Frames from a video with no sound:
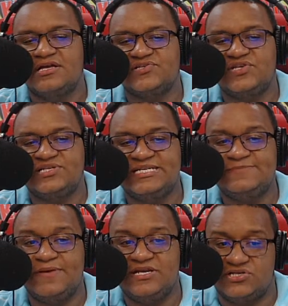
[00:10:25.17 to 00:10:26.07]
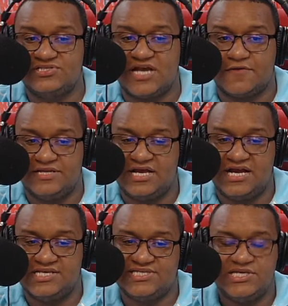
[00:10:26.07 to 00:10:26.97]
16 patients are in the
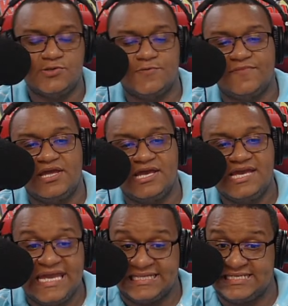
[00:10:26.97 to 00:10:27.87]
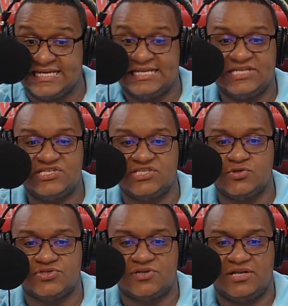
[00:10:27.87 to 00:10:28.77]
ICU, 80 in
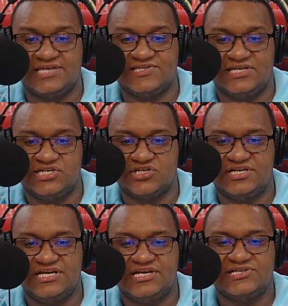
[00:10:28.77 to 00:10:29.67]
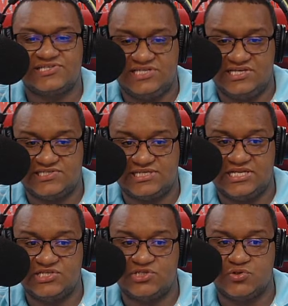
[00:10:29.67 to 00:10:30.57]
institutional isolation, 6 in
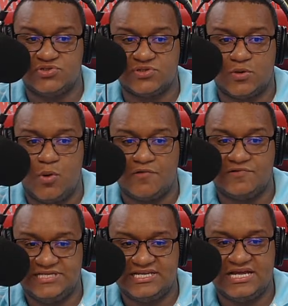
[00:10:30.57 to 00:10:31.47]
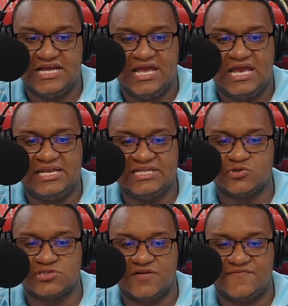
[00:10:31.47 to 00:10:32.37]
institutional quarantine, and a
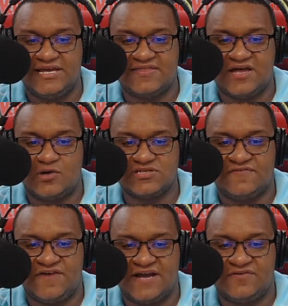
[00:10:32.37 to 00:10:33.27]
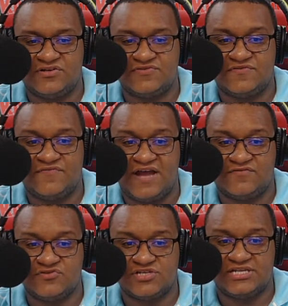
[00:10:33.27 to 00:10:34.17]
total of
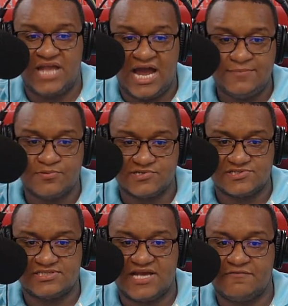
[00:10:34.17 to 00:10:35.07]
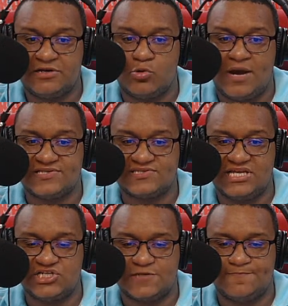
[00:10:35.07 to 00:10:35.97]
8,509 persons are in home
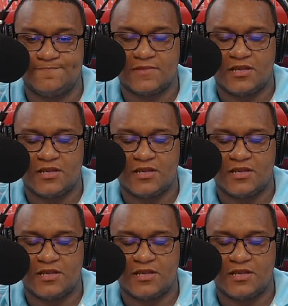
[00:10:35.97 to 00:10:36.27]
isolation.